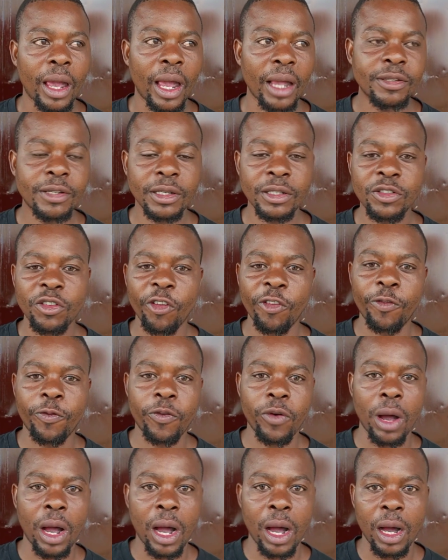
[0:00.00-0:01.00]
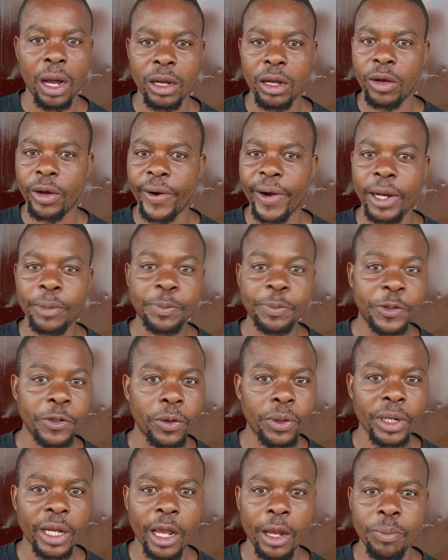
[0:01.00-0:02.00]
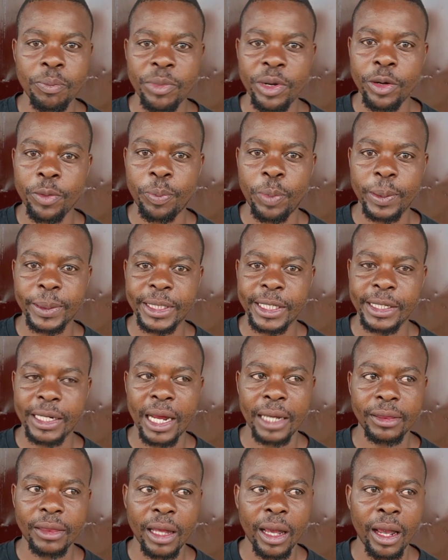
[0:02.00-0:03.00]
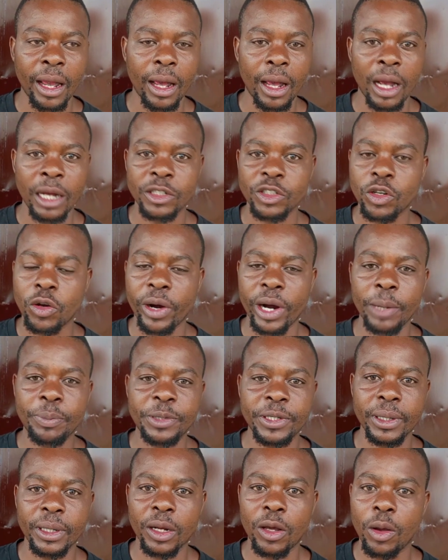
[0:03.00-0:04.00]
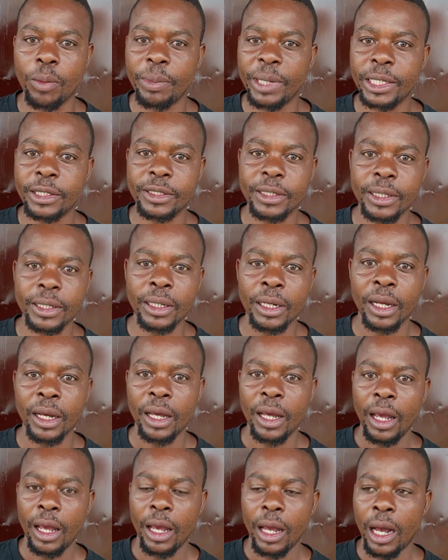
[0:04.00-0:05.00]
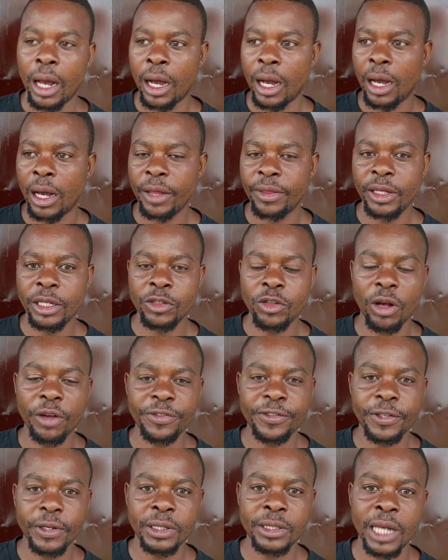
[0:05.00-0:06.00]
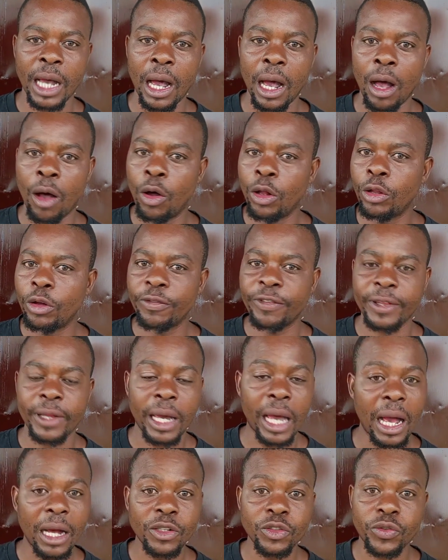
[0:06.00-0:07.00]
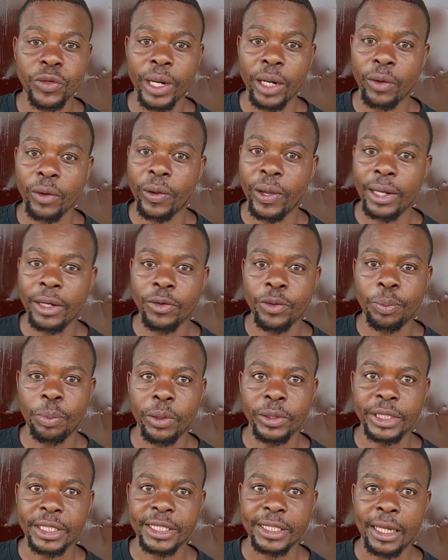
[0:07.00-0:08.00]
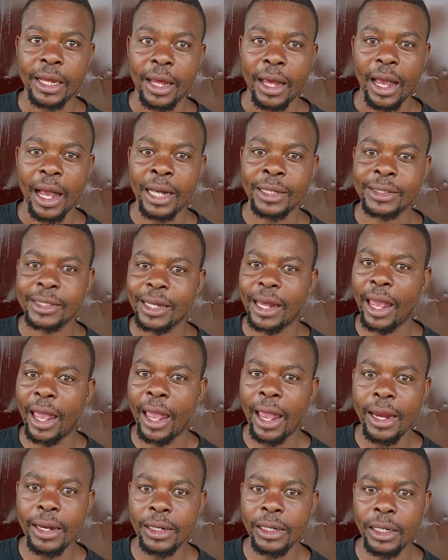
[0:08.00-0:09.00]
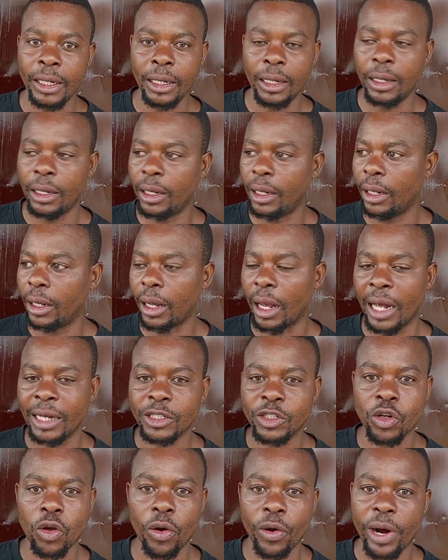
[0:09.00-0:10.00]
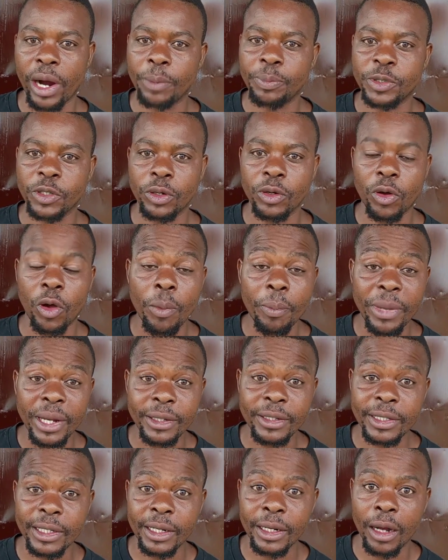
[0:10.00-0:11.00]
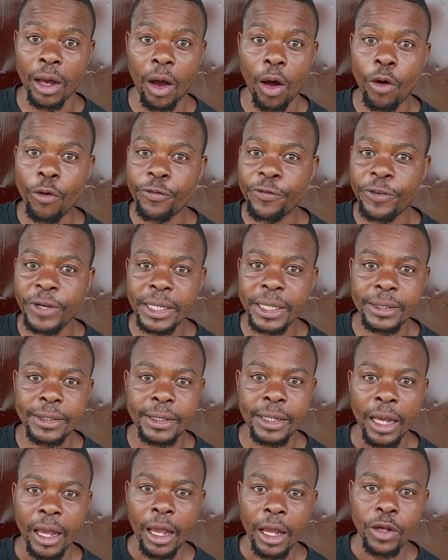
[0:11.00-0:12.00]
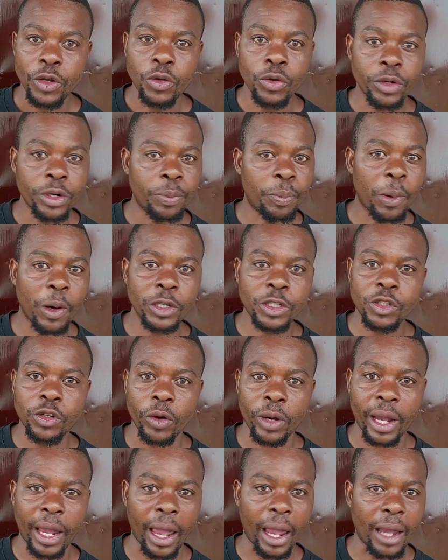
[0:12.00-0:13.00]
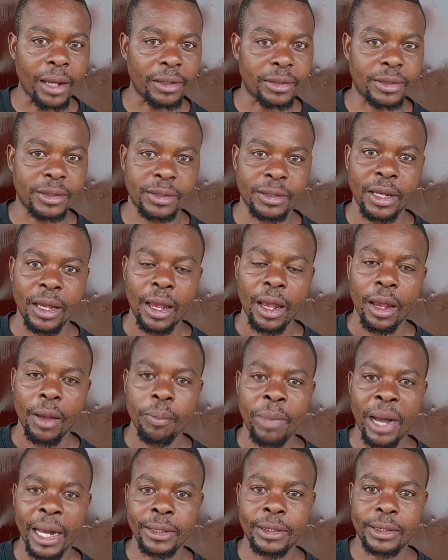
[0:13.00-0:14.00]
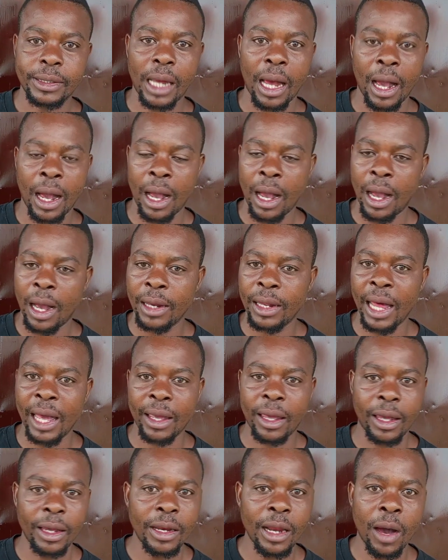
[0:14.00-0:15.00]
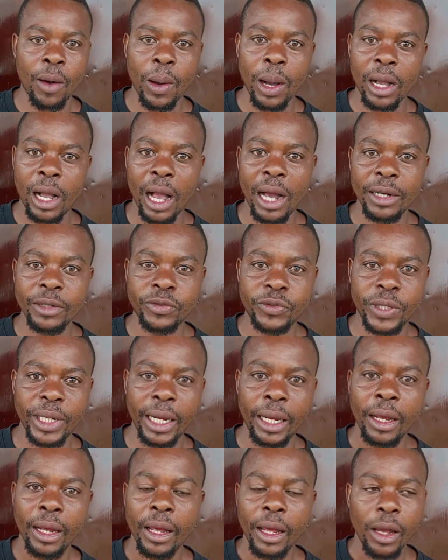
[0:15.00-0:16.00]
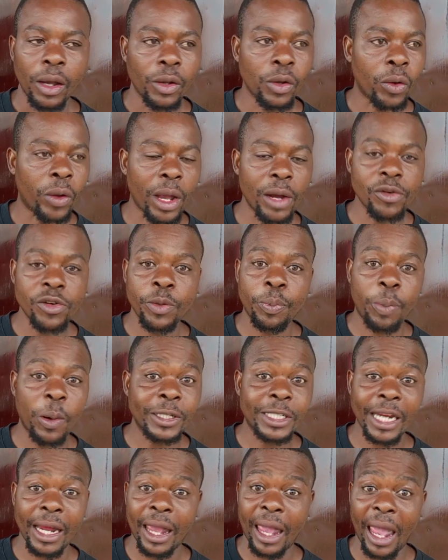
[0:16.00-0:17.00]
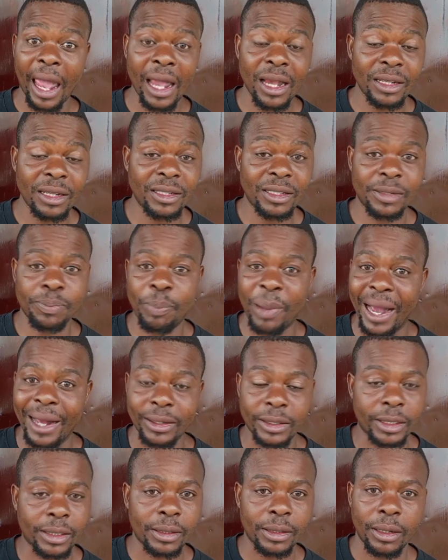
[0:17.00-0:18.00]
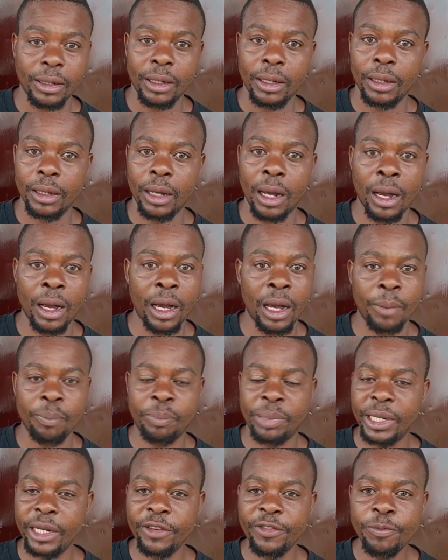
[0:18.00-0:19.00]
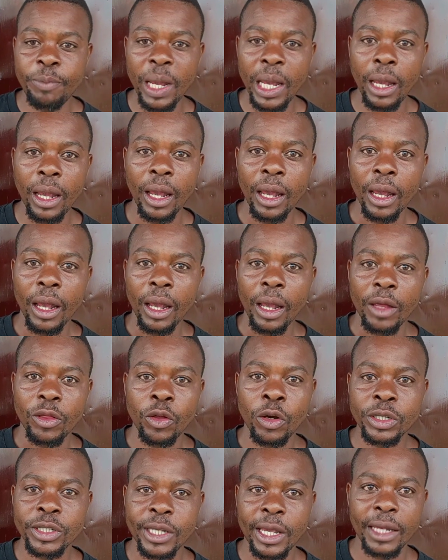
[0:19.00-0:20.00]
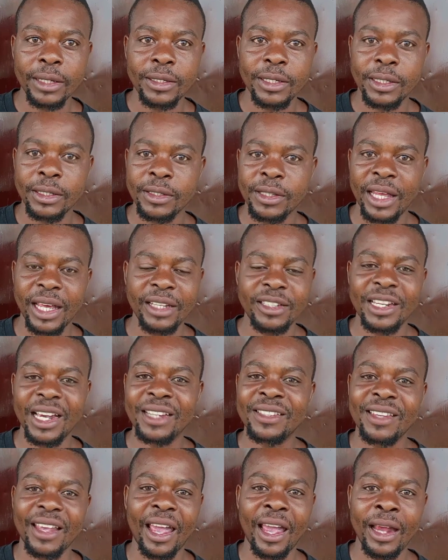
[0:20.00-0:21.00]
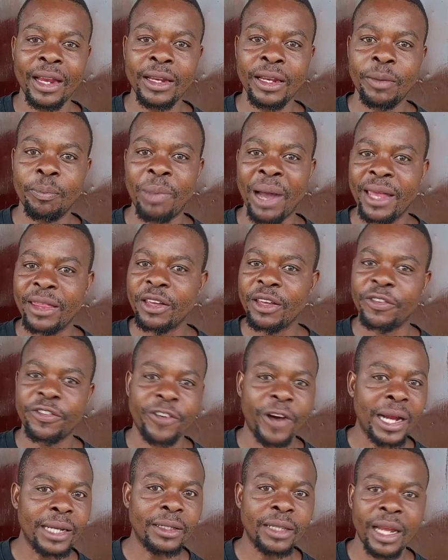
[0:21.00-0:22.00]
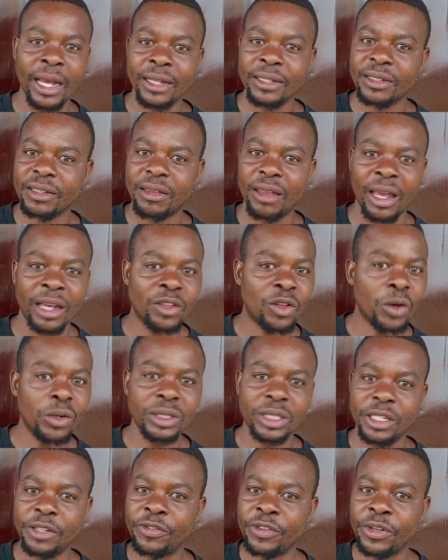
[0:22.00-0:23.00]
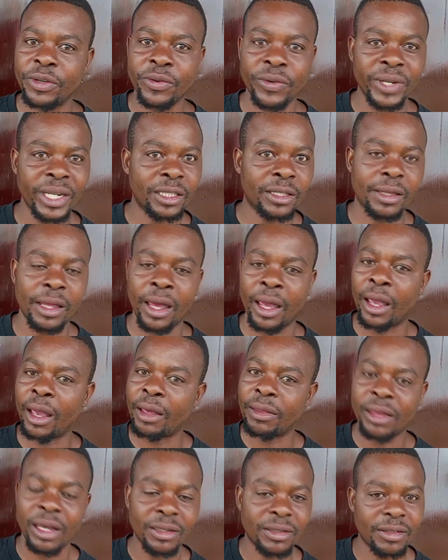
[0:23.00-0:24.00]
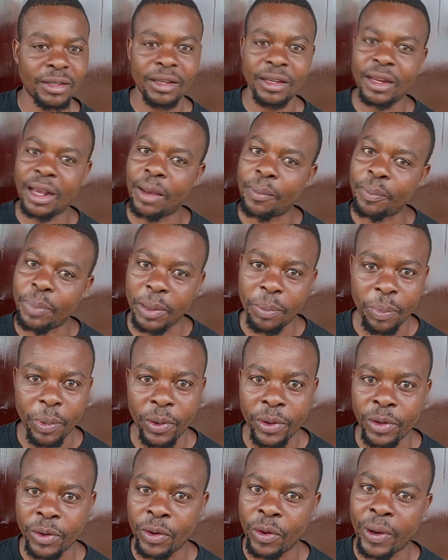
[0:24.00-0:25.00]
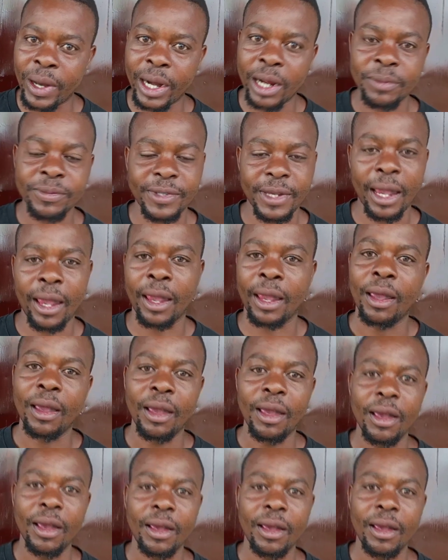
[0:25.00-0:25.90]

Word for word: Cases of uh, corruption can be reported at the Anti-Corruption Commission. Uh, these offices are all over the country. You can report at any Anti-Corruption Commission office. You report your case. But uh, like in our country, you can report a case, but uh, believe me, those cases they just end by the front desk they don't even reach the, the senior people you know what i'm saying